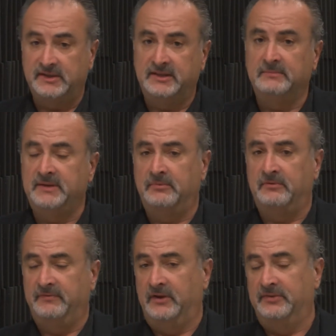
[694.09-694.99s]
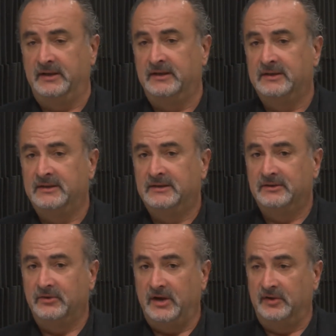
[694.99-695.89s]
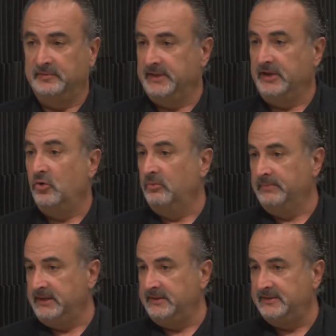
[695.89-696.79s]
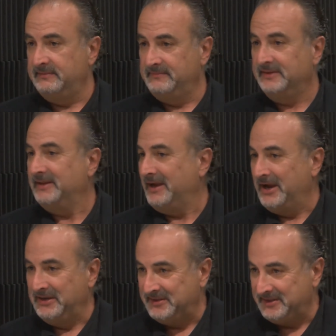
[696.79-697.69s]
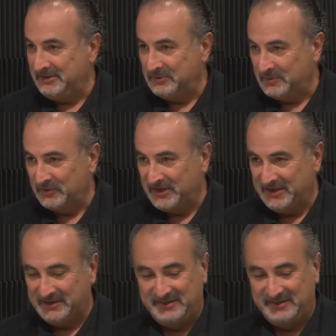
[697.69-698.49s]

I think people felt that their house was like home base, just like hide and seek when we were kids.